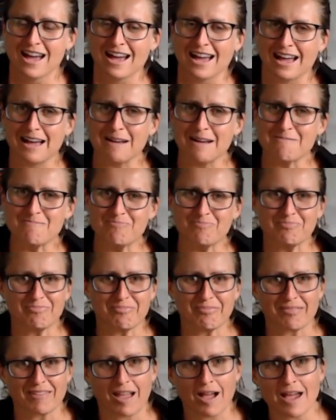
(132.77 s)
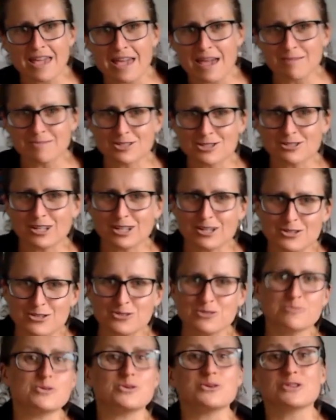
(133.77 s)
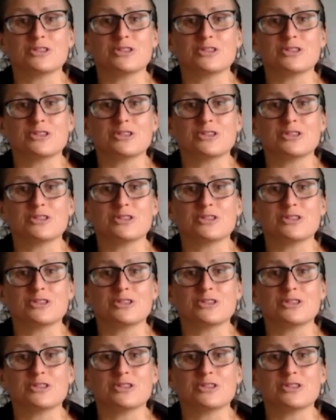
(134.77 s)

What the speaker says: I am trying to do more